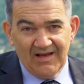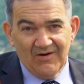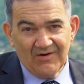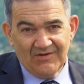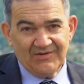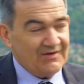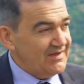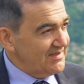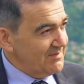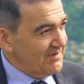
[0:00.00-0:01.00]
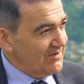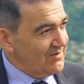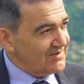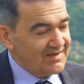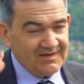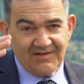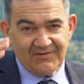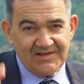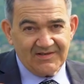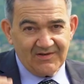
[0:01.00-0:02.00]
are under risk, because the
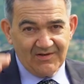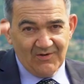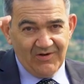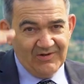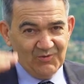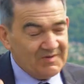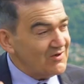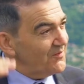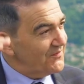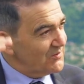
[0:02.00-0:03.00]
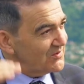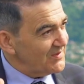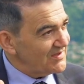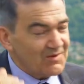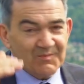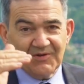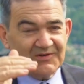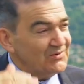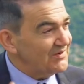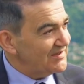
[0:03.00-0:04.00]
risk to be confused with
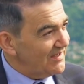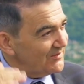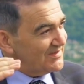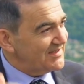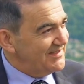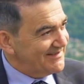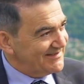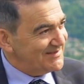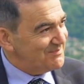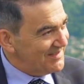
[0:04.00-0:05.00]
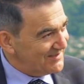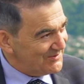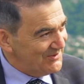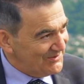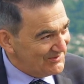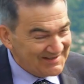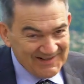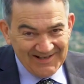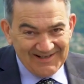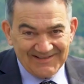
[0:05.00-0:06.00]
somebody on the terrorist list is big, you know,
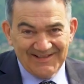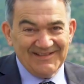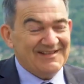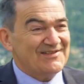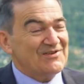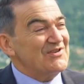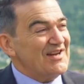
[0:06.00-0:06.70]
and then there's such